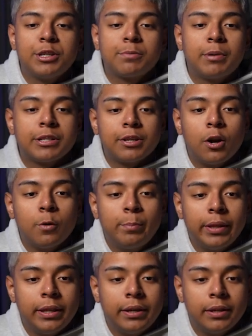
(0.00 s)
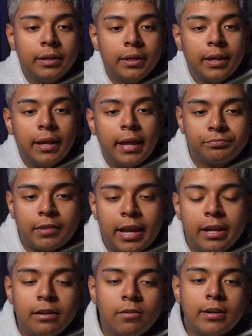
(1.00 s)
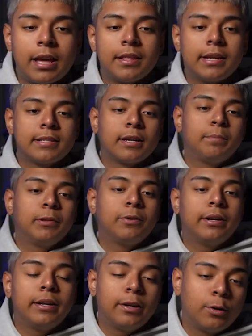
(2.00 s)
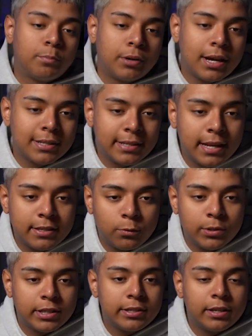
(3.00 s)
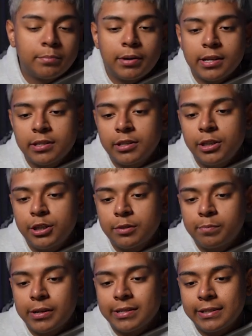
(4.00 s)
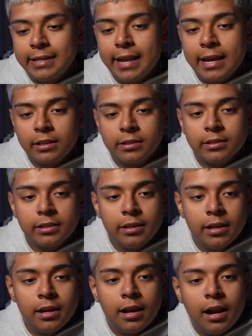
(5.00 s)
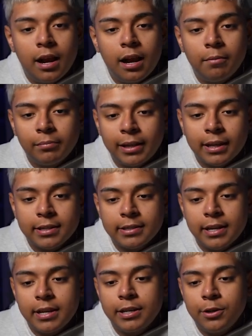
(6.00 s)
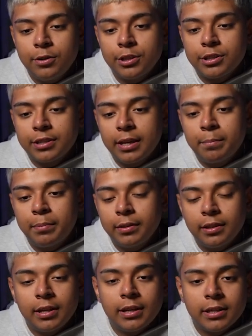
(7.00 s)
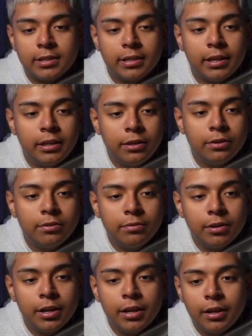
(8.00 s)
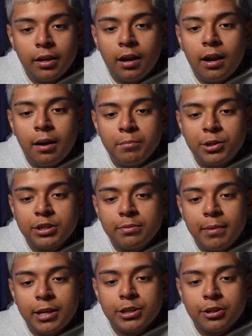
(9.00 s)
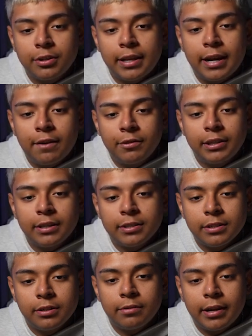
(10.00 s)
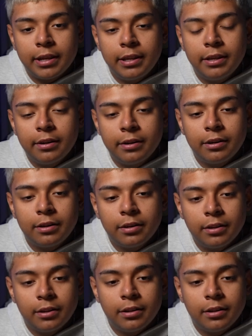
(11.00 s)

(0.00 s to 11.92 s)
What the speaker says: just press open, and now that it's uploaded, it'll process. Once it's done processing, just press next. Like I said, you can skip and continue. Just make sure that everything's good right here.